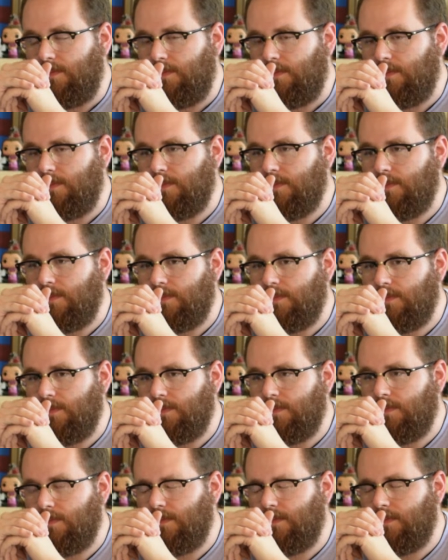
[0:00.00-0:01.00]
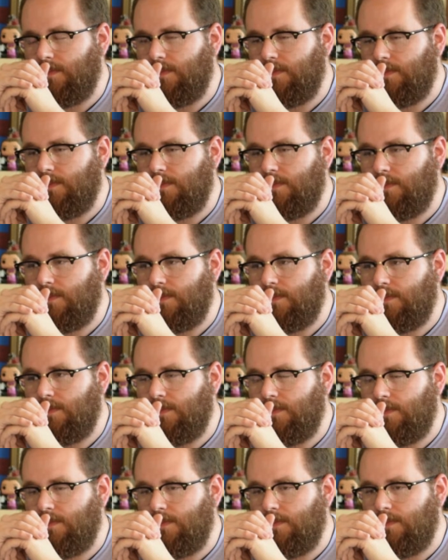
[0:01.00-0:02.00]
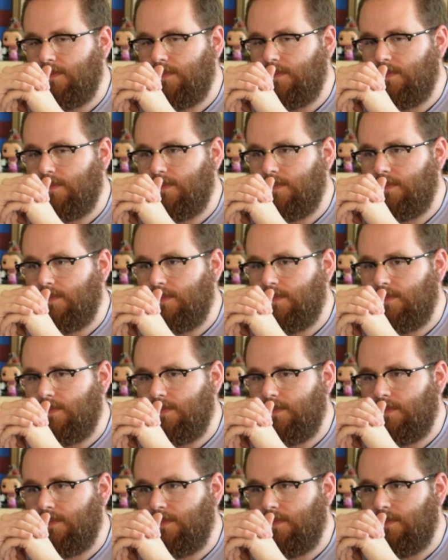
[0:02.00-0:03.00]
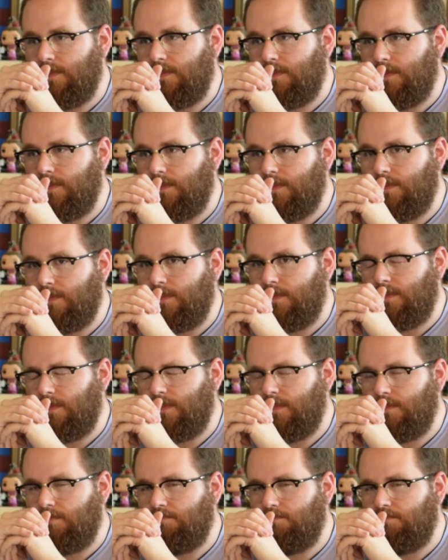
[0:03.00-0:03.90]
(not speaking)